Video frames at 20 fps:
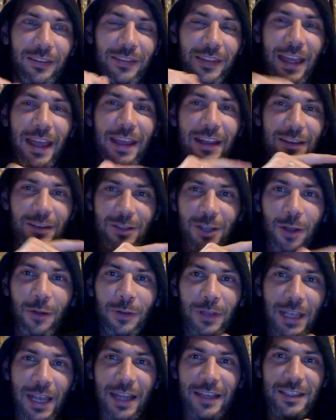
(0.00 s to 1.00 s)
they
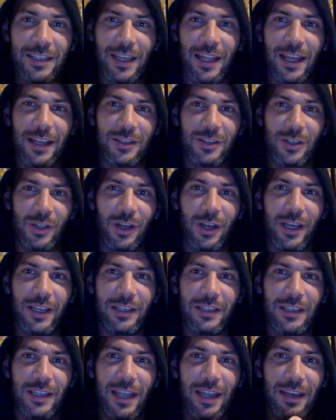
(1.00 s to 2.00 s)
don't get to that
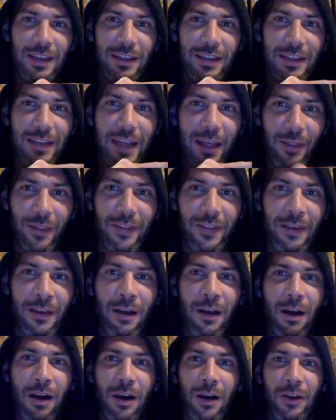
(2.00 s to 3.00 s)
size, and now that they
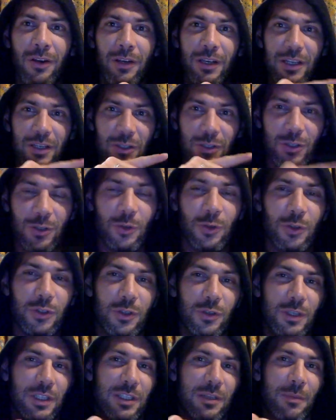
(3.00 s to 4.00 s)
are, it's your
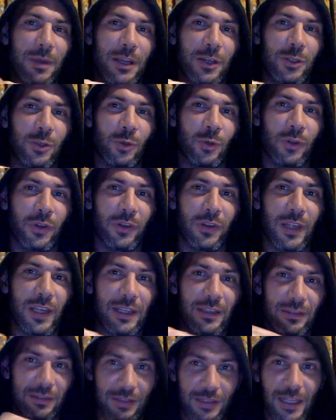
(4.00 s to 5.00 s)
duty to make sure that
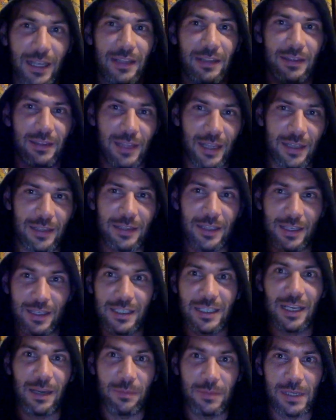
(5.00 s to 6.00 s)
they
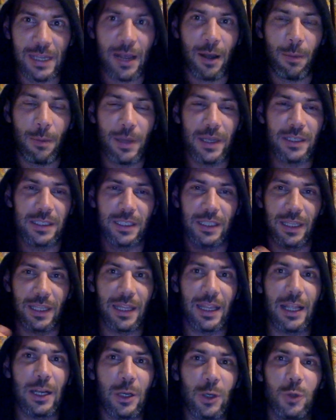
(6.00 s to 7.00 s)
slim down, basically,
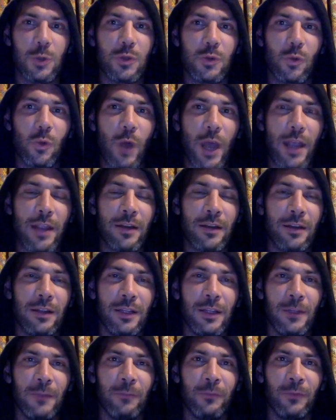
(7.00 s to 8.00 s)
that they lose weight?
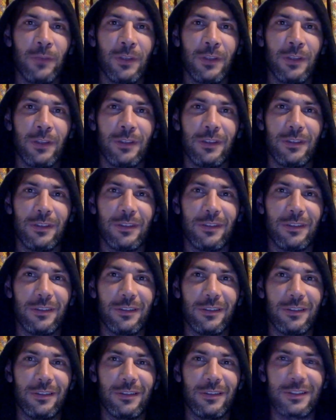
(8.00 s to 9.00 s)

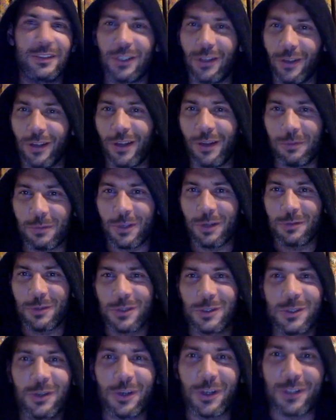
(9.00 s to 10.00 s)
So I'm
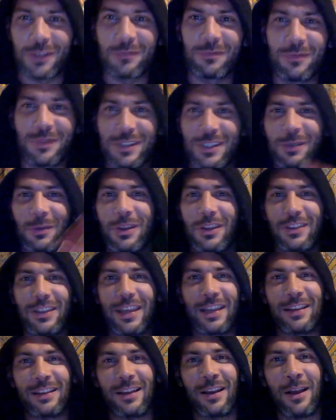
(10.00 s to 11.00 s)
just curious. See what you
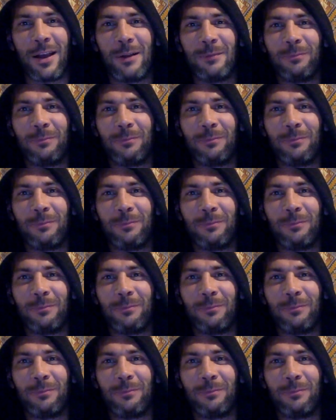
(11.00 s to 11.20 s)
think.